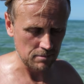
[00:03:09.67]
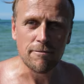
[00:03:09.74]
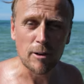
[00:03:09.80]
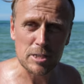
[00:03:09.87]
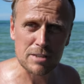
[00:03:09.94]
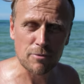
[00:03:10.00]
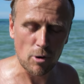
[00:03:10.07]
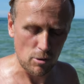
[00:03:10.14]

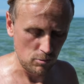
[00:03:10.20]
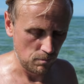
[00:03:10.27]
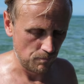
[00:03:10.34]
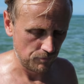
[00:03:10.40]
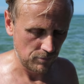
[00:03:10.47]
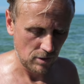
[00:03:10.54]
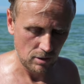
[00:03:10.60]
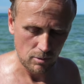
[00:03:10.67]
First of all,
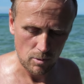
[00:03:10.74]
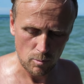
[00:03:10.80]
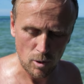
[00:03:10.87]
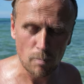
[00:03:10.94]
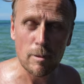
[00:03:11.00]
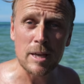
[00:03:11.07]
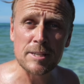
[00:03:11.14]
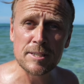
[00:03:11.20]

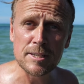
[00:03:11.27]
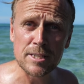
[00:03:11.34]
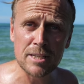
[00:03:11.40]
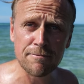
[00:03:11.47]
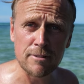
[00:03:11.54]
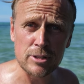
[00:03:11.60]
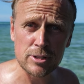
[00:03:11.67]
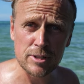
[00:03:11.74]
what makes this
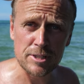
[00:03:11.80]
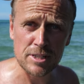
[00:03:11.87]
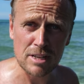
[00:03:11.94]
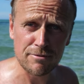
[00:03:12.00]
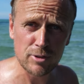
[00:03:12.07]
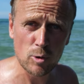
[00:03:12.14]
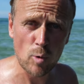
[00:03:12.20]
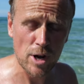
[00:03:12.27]
different to the Seaview